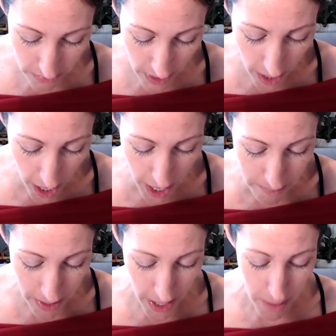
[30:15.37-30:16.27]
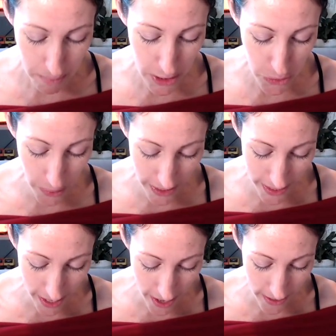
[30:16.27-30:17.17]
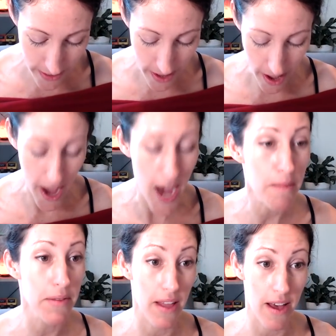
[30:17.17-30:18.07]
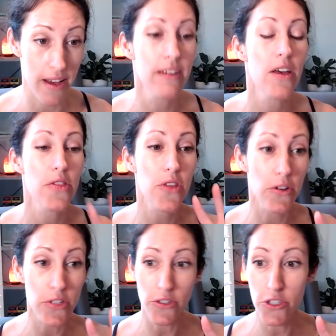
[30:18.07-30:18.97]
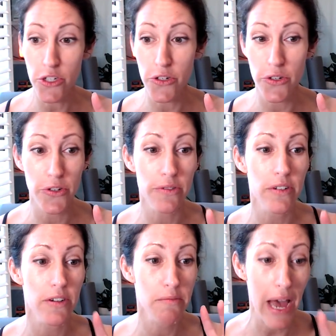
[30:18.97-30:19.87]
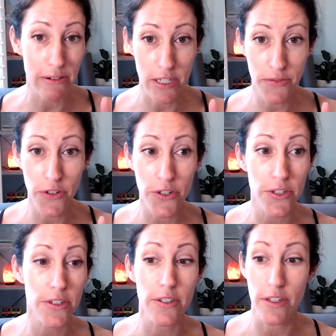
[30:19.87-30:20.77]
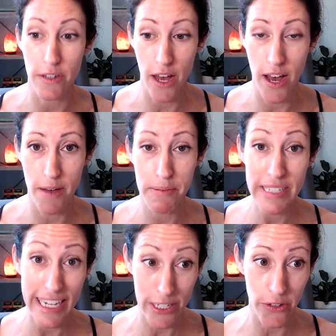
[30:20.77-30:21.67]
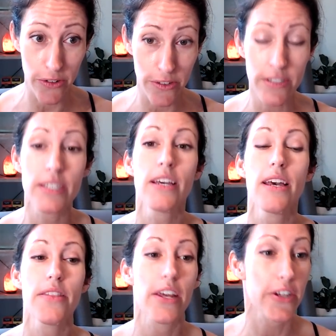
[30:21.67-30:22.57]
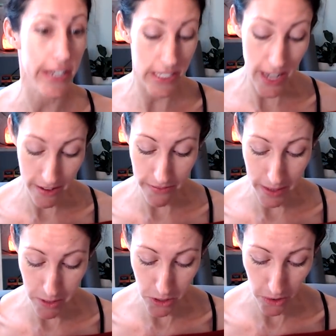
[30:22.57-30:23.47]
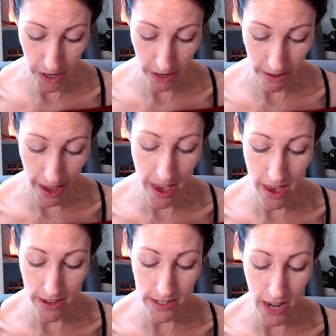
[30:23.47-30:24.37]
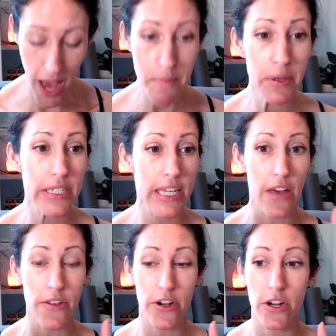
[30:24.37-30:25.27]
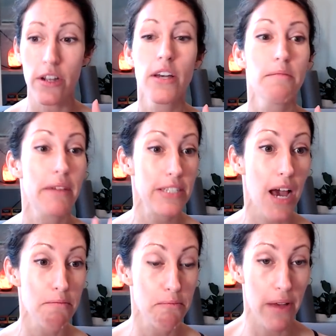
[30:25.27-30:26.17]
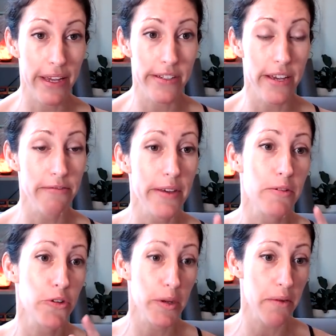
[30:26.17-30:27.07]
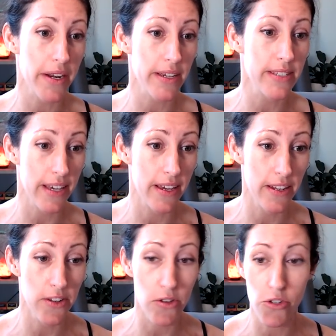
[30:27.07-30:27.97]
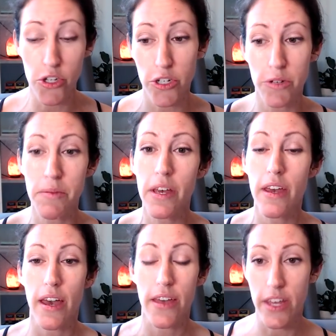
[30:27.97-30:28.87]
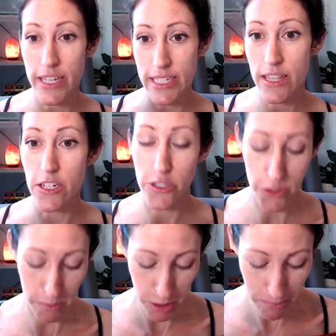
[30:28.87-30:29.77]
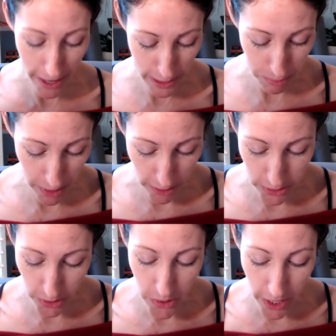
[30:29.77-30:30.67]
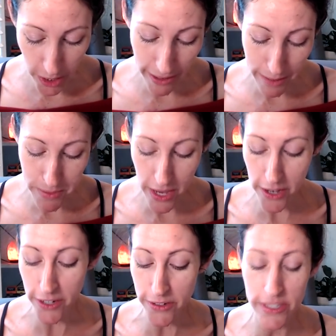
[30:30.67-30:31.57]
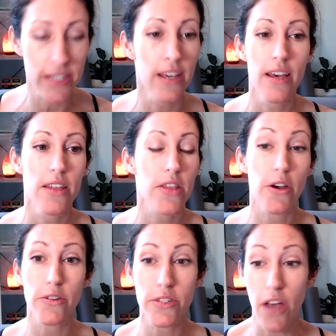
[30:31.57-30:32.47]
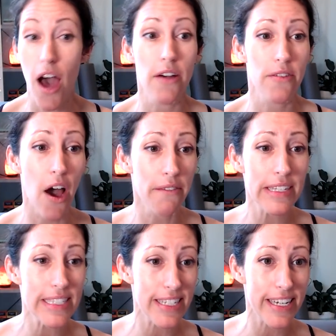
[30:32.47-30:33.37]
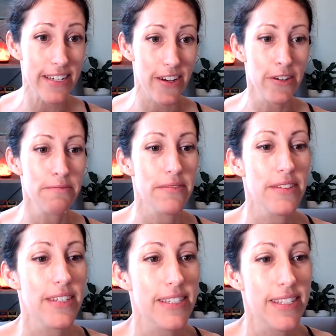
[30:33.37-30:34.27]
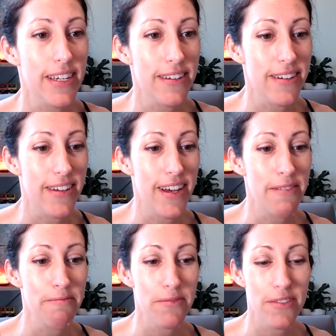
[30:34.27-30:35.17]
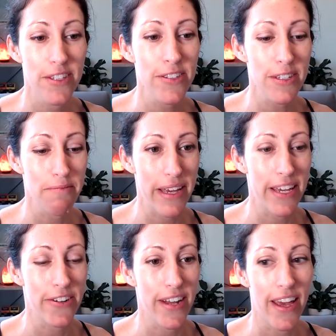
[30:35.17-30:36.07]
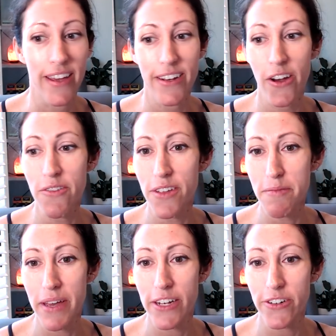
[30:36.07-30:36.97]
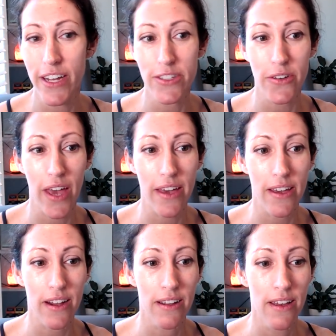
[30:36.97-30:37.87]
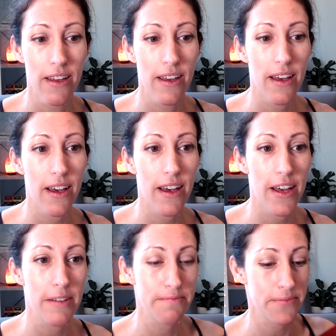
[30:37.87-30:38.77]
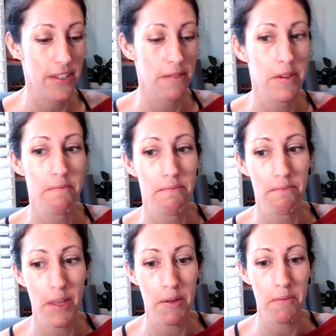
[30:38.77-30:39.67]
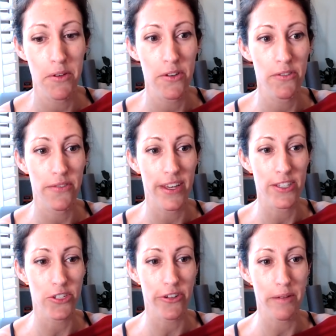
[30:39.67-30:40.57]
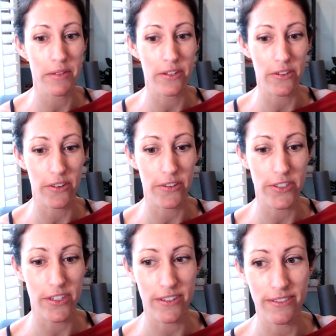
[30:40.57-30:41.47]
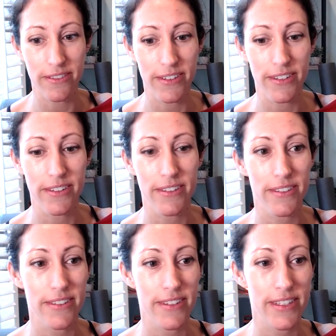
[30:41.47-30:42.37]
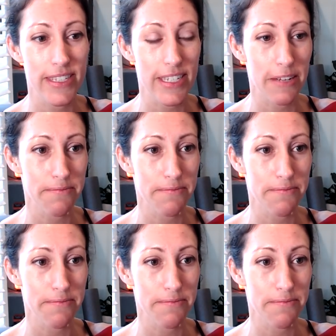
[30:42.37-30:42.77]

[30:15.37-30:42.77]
Um, Boswellia amla, those are two powerful uh, botanicals that are anti inflammatory. And I put together my top anti inflammatory products in YouTube that it's in the description box below. So you can grab those. Those obviously, oh, let's see. I'm losing my internet. Hopefully, my internet's okay here. Um, let me let me move Instagram a little closer. Let's see.